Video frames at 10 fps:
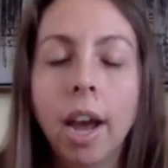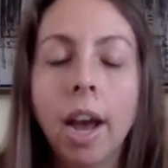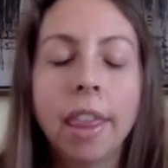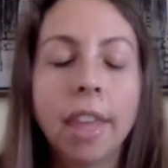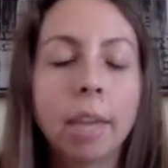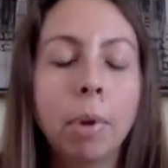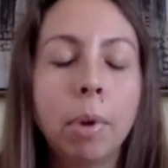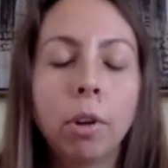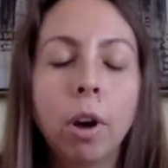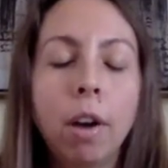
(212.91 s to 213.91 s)
I think
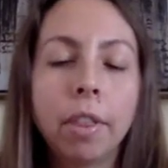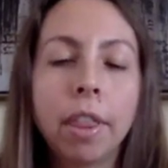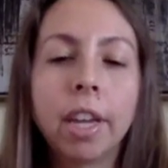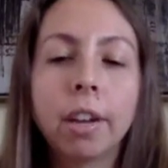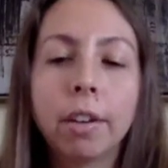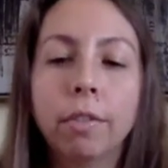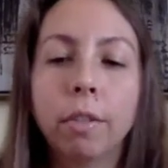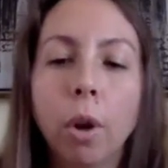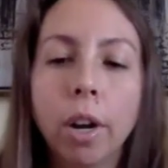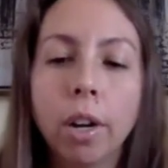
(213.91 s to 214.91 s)
people often think of
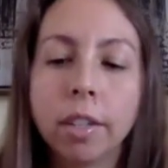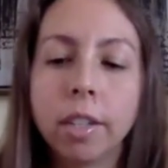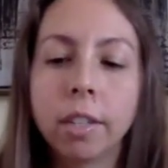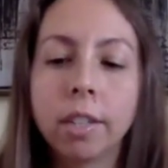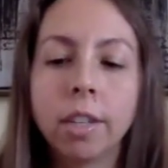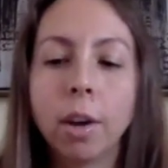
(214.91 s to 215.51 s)
lawyers as,